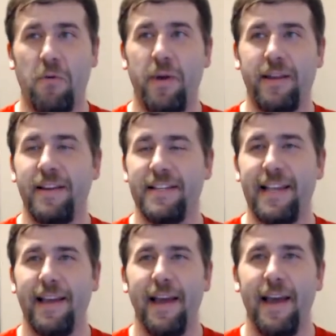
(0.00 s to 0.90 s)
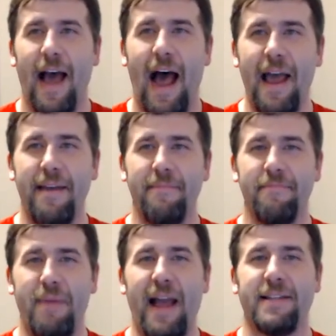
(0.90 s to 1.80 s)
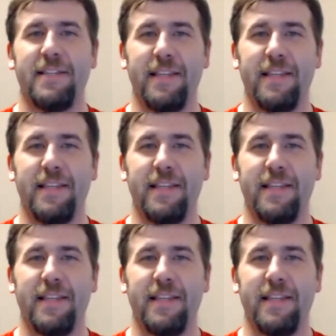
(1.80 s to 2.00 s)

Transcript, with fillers: quickly it's like, "I'm back to the